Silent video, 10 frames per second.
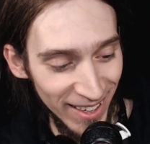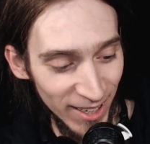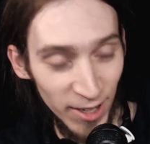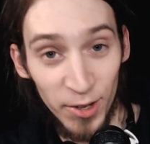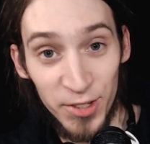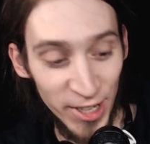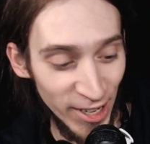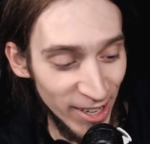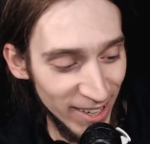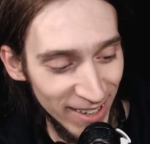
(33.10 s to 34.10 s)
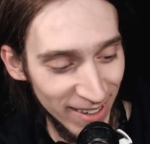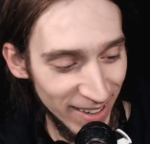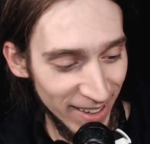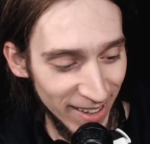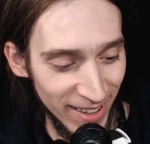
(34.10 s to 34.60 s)
Oh dear.
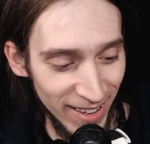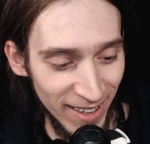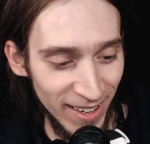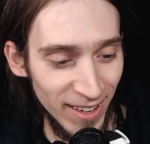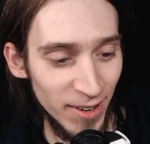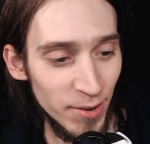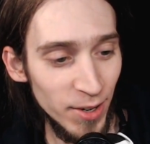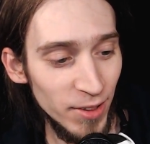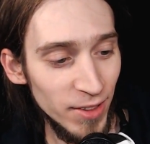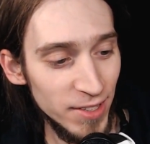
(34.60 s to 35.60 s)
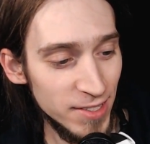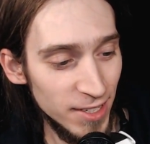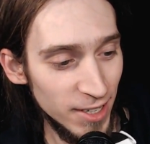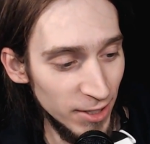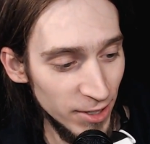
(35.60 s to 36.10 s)
Well, let's
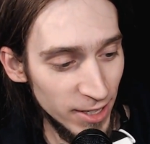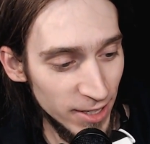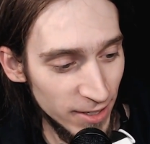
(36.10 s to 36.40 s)
take a look.